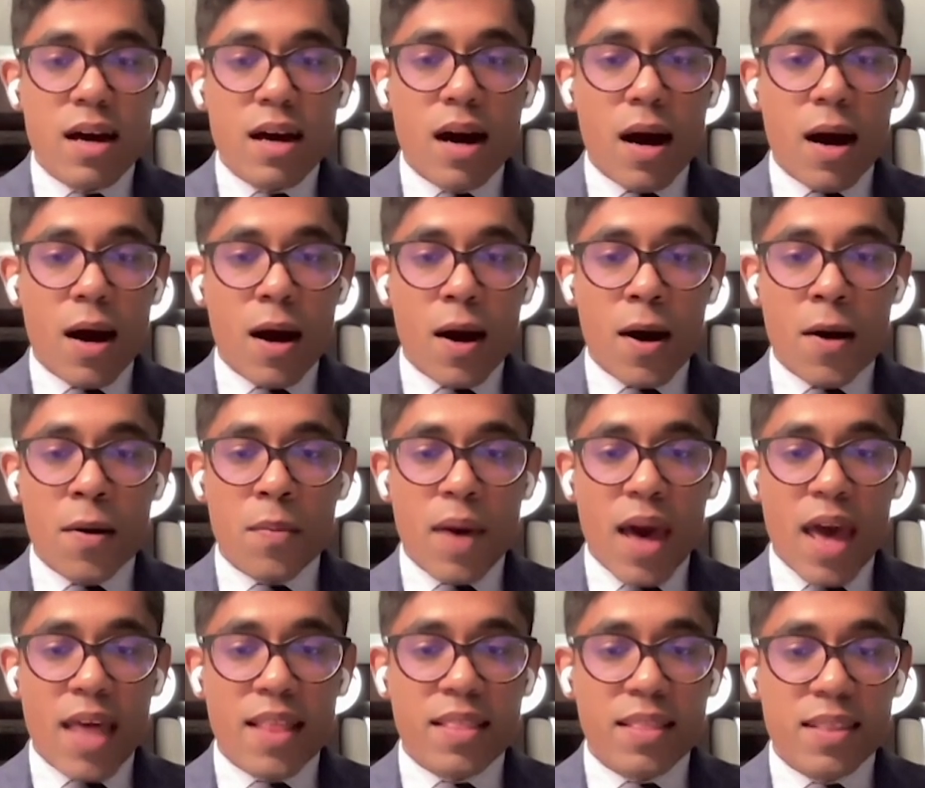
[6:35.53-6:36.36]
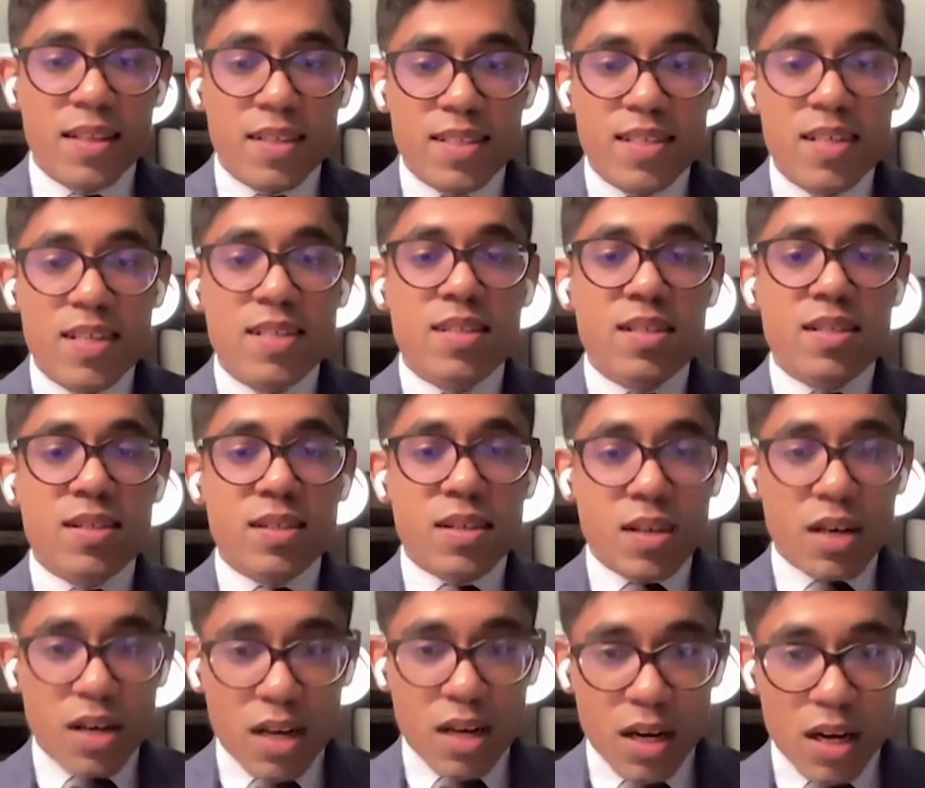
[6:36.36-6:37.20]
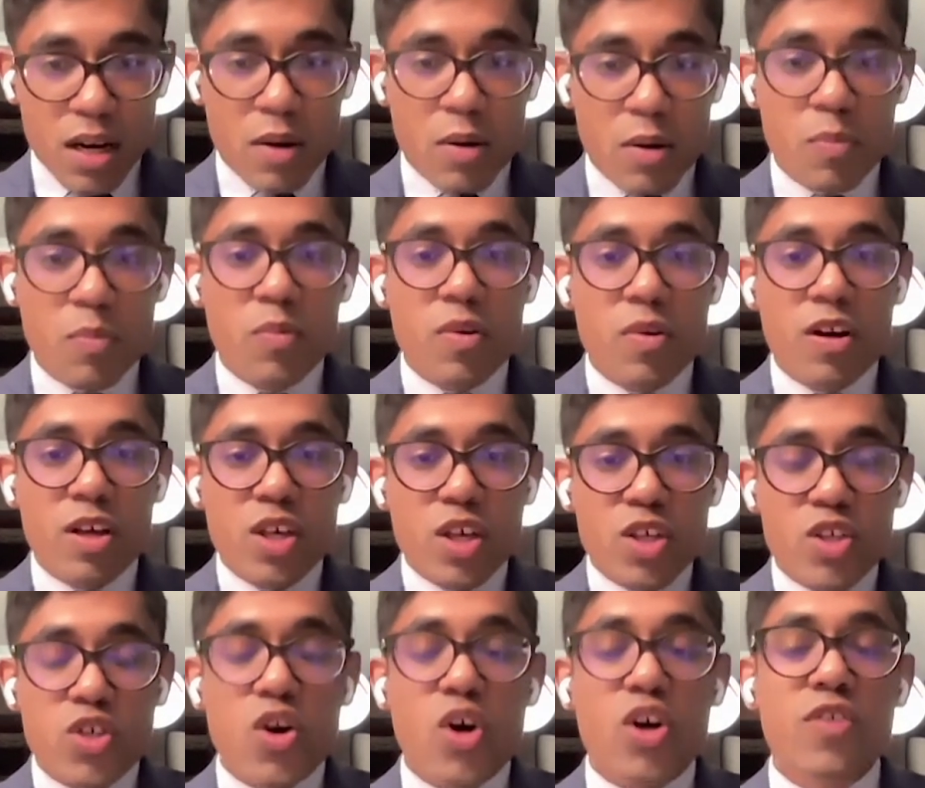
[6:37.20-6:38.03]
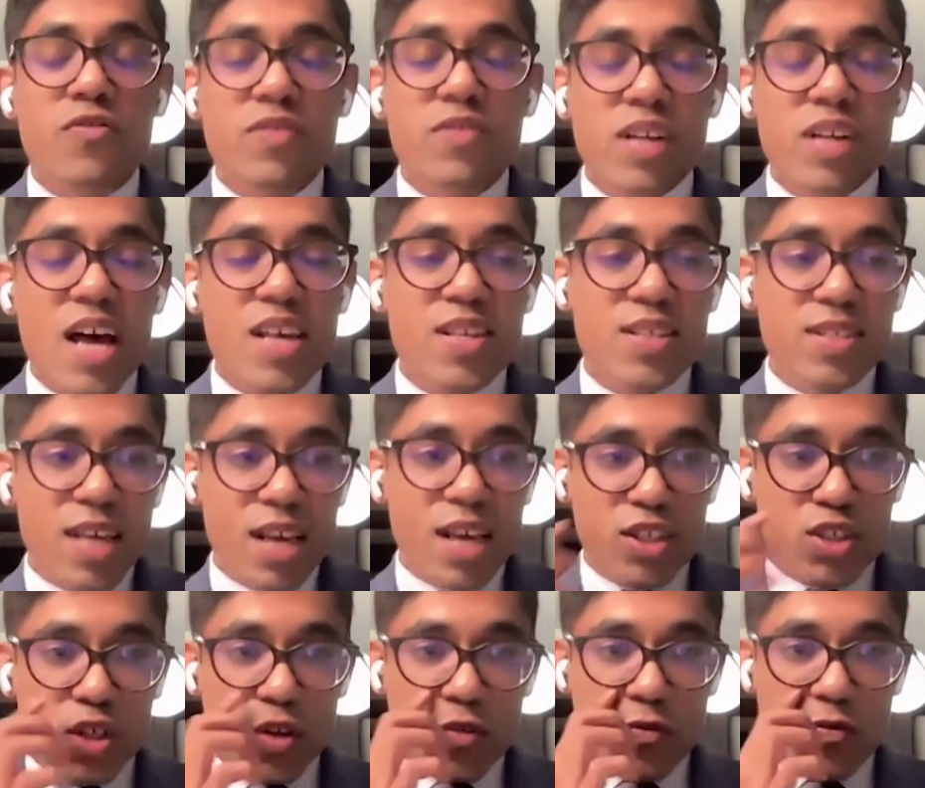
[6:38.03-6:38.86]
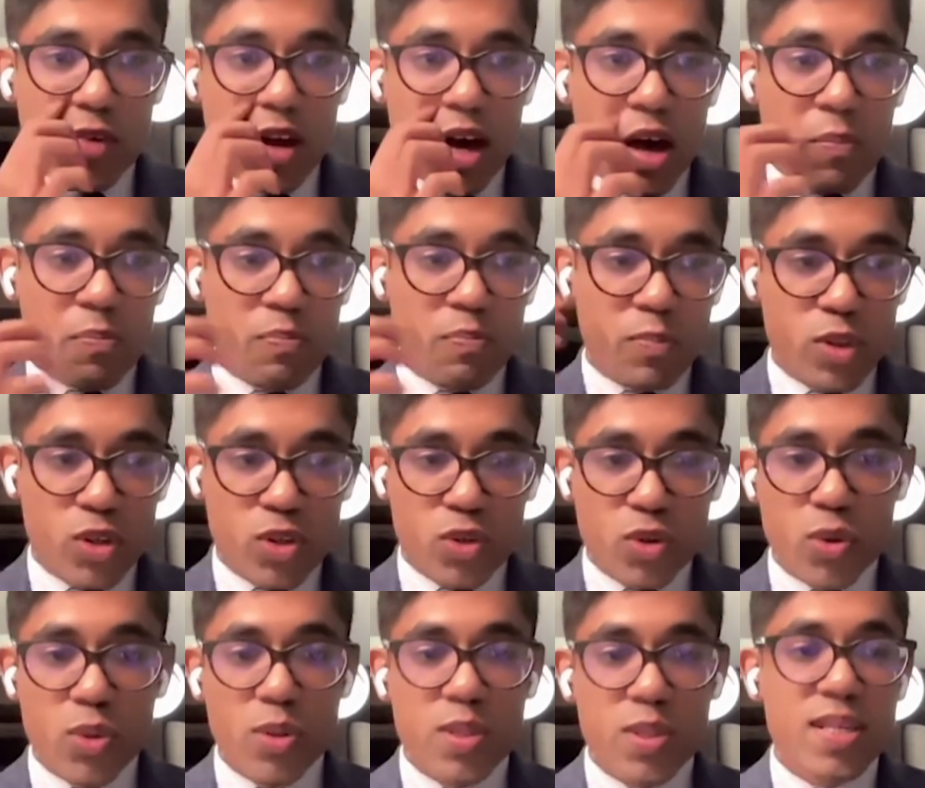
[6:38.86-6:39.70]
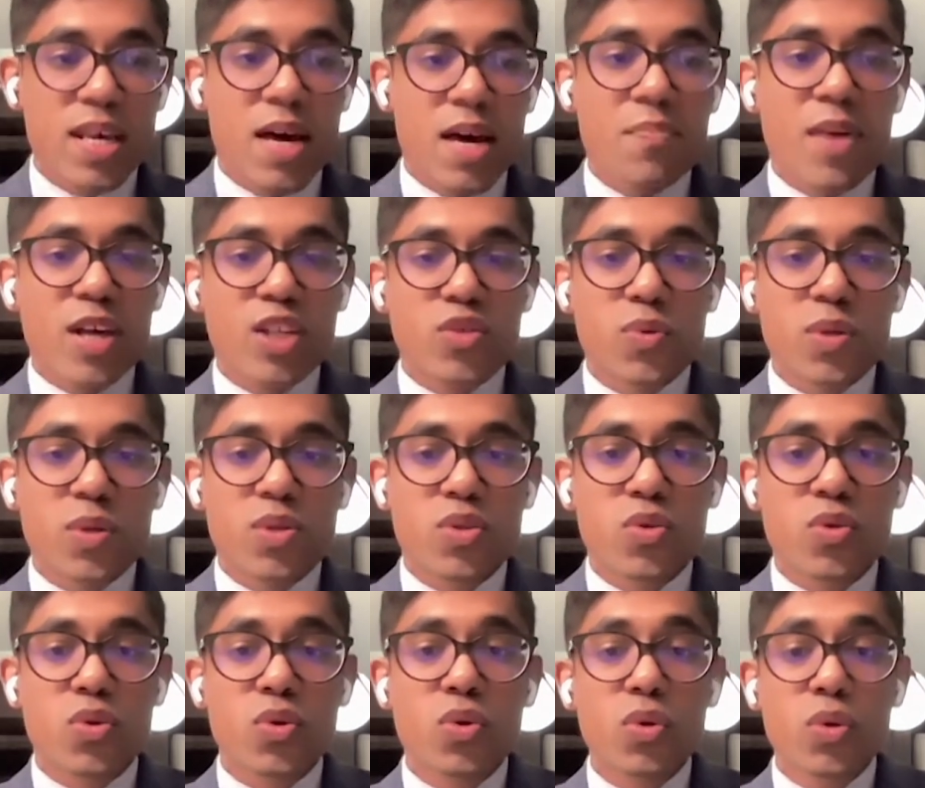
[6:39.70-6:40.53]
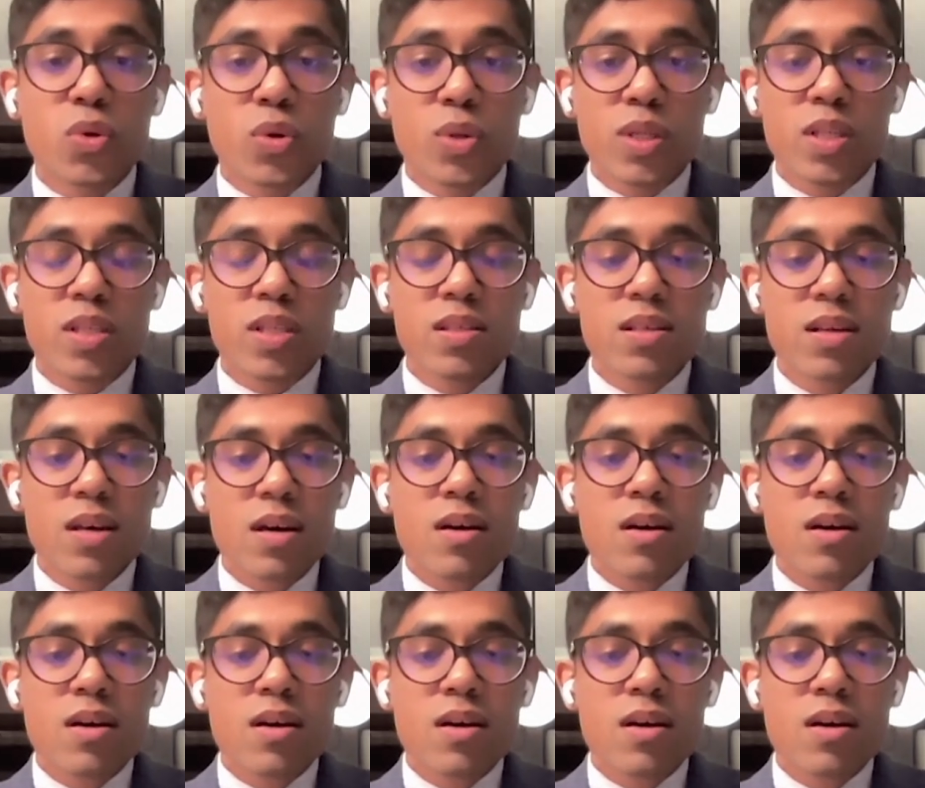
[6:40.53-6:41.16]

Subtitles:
And this is the sort of transaction where students are matched with schools